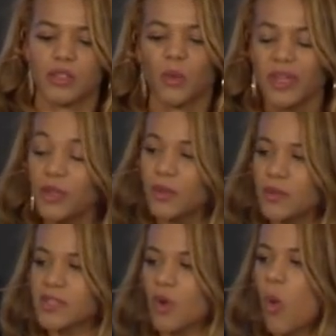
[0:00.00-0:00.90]

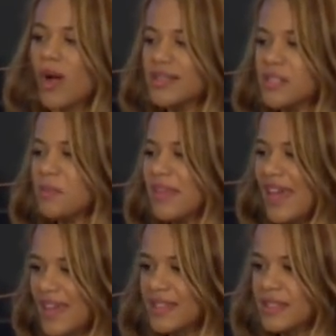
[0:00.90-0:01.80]
use quantum
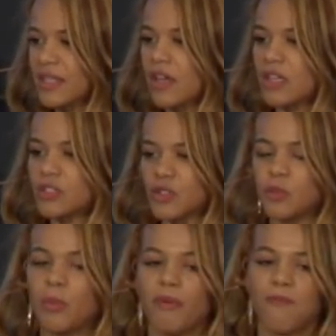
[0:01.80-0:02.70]
gates
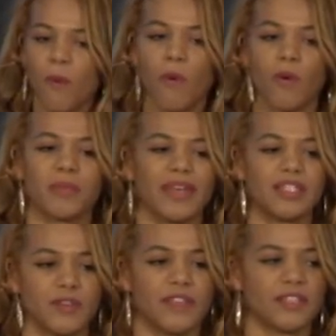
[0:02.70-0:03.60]
to perform
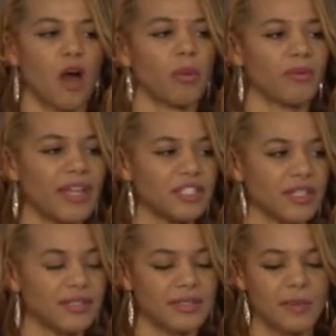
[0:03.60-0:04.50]
each of these
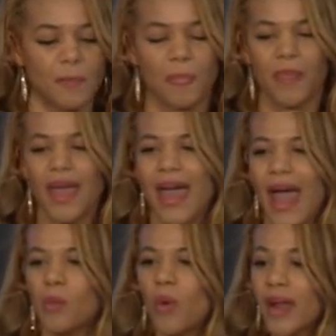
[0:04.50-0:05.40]
operations.
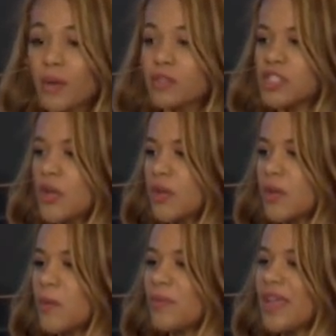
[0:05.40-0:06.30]
And what I will show
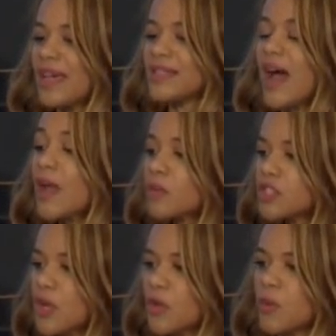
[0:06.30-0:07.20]
you is I will
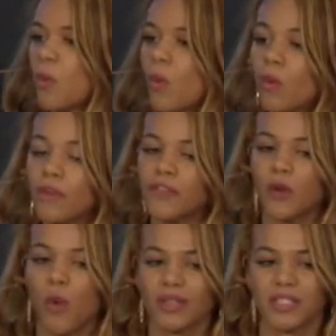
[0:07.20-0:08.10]
show you all of the
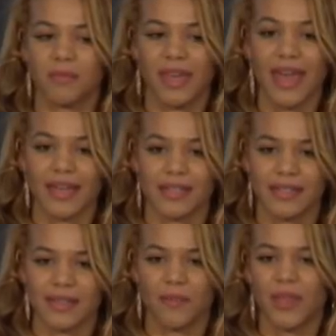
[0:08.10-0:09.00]
quantum
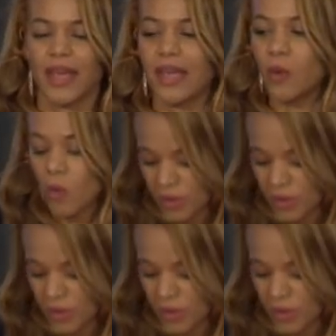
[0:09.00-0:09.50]
gates in order